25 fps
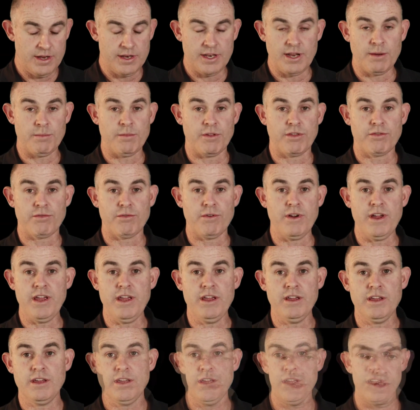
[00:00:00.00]
Number
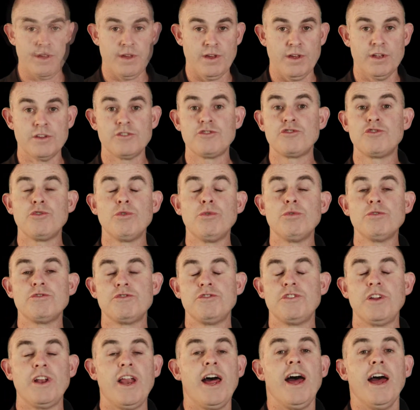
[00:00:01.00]
three, stalls
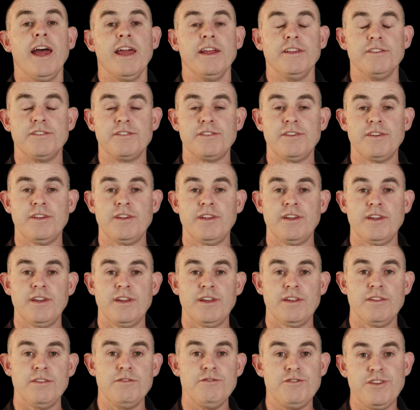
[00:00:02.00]
and delays.
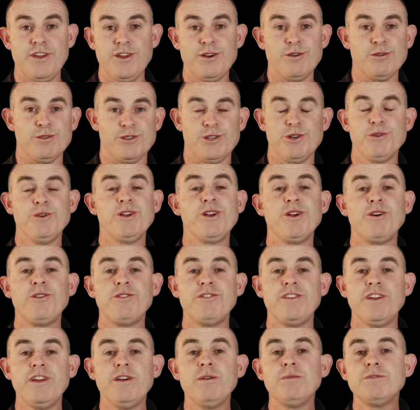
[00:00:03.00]
Deals, you're in on
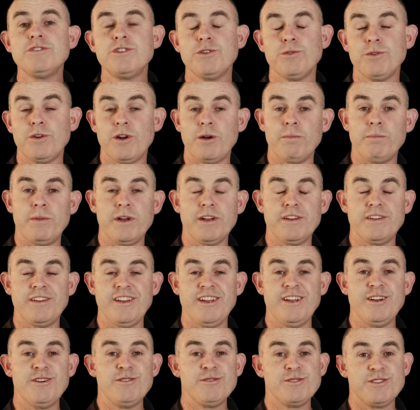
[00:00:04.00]
big
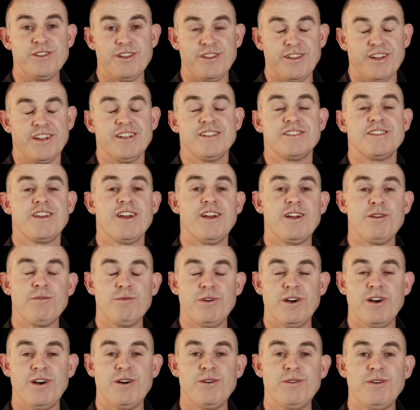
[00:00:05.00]
deals, you think it's going
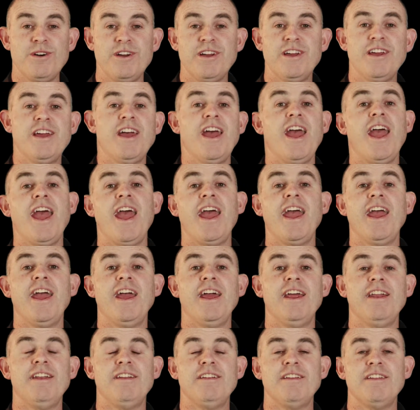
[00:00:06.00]
well,
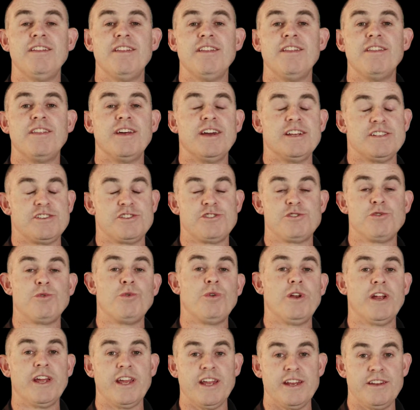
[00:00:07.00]
and they're
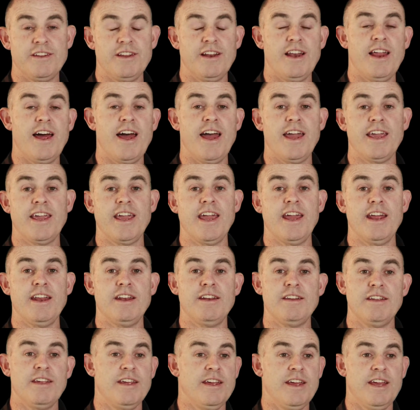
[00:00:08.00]
stalling and delaying,
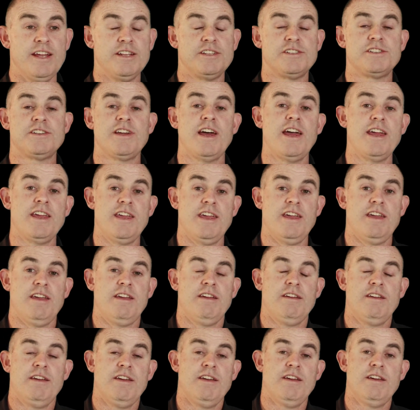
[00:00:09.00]
and it's
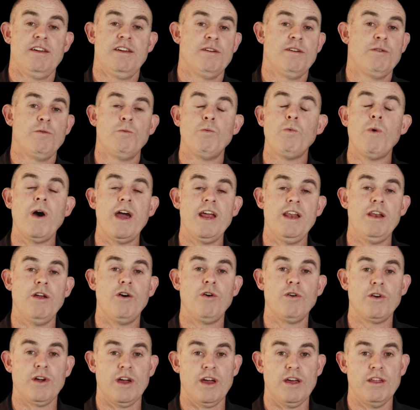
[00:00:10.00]
taking way
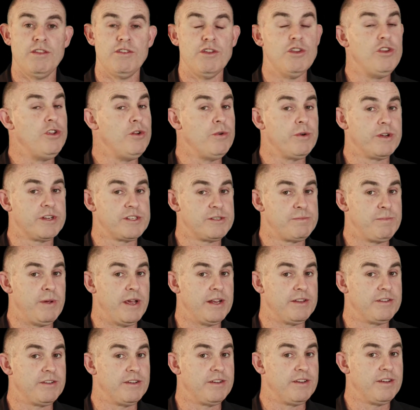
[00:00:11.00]
longer than you
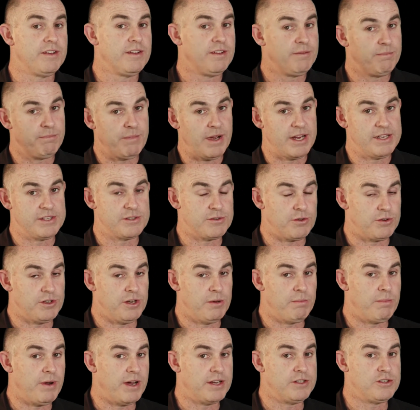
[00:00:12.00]
expected based on
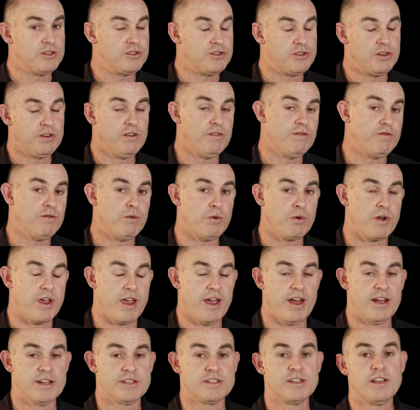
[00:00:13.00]
your budgets and your
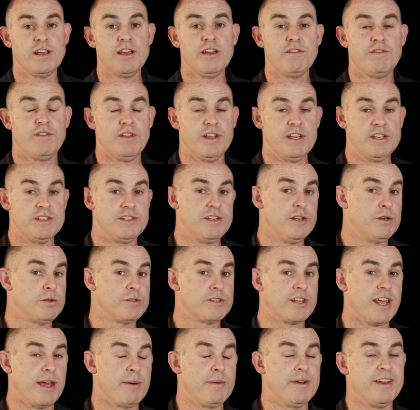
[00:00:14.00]
forecasts for these deals
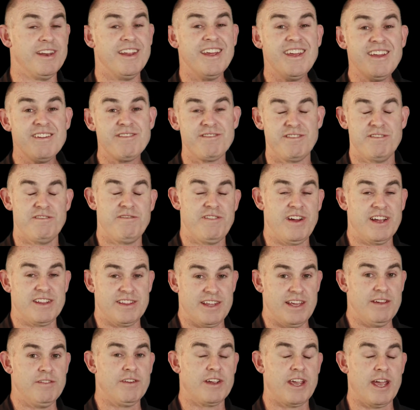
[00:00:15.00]
to come in, if in fact
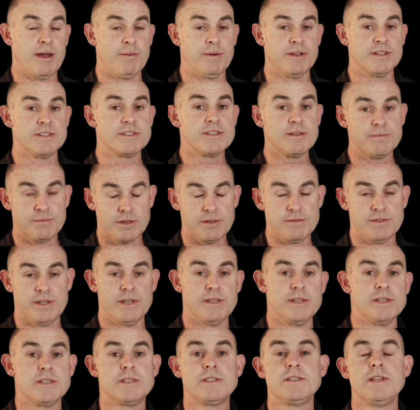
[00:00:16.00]
they ever come in. Sometimes they
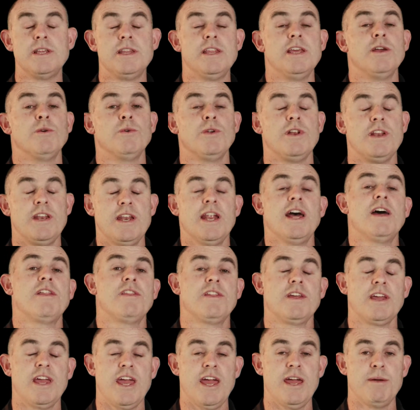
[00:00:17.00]
just sit there and
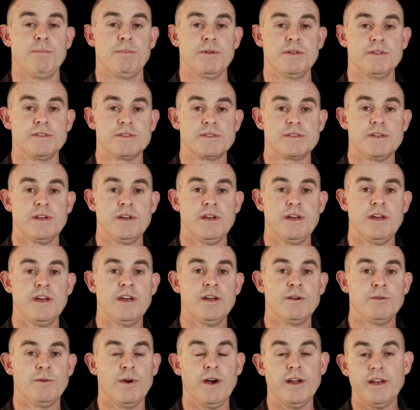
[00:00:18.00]
nothing happens.
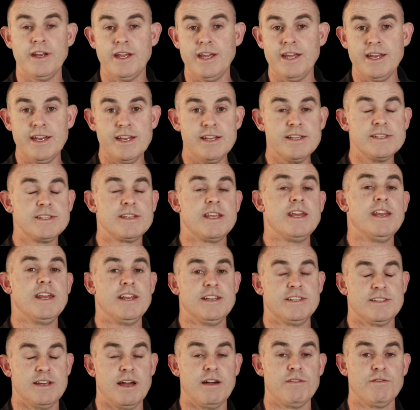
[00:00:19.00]
Right? It is
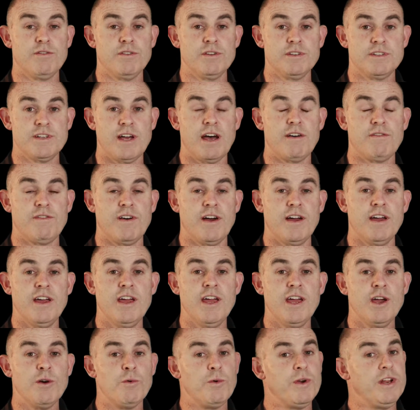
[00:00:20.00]
getting tougher and tougher.
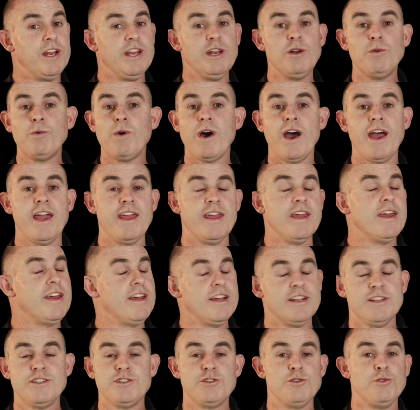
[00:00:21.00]
We need a way
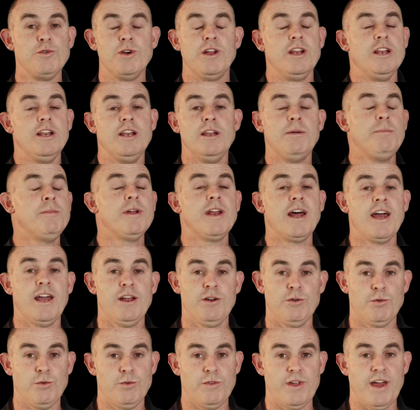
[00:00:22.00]
to
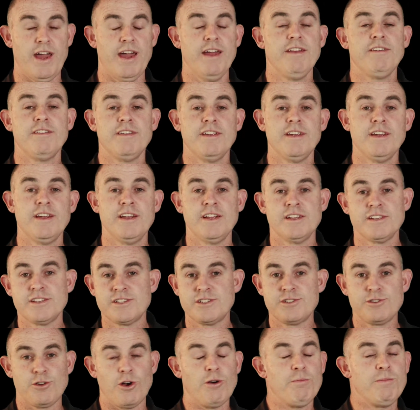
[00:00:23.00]
eliminate all that,
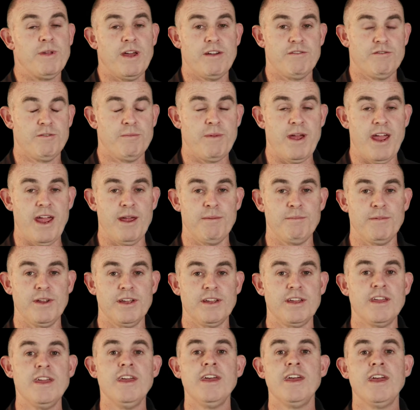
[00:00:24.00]
stop that from
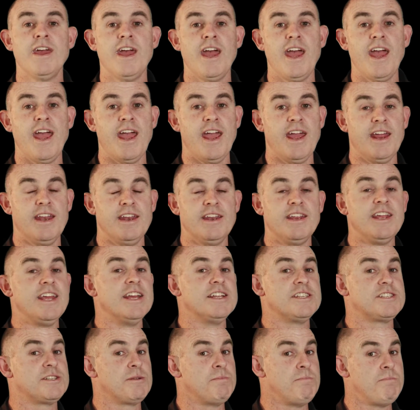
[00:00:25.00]
happening, and
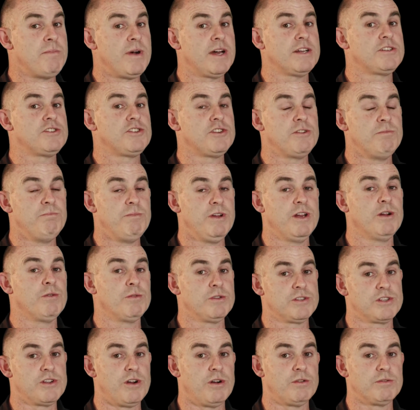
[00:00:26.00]
get some much better
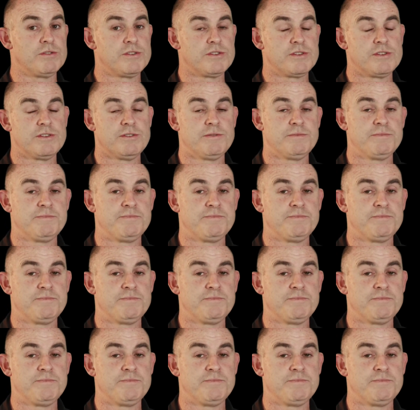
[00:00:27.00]
results.